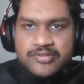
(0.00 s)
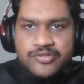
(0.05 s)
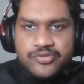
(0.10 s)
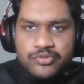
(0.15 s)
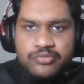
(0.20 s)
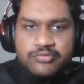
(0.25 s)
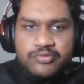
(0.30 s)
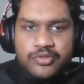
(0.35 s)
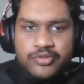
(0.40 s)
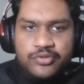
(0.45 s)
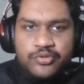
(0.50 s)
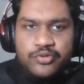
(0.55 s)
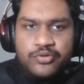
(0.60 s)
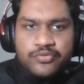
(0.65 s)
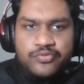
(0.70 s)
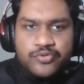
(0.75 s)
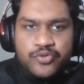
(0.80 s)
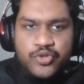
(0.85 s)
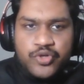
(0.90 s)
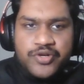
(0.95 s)
So you
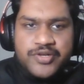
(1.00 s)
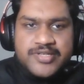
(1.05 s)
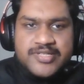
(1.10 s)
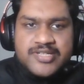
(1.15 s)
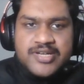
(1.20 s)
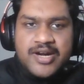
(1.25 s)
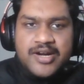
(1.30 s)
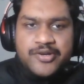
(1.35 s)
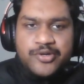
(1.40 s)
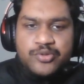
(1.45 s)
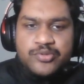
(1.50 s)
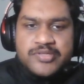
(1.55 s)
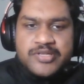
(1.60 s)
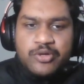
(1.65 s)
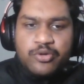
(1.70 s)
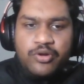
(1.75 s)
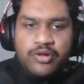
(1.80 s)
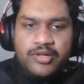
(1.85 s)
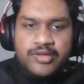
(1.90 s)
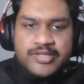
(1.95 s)
should start
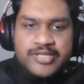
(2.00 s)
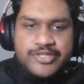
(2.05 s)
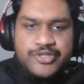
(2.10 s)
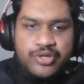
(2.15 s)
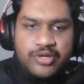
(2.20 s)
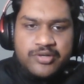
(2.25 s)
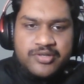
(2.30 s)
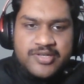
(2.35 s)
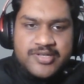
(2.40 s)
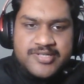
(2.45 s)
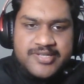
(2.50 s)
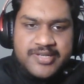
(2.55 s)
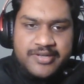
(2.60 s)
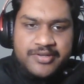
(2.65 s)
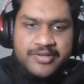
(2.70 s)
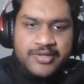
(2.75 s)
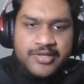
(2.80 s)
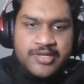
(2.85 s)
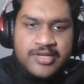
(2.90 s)
using all these shortcuts here.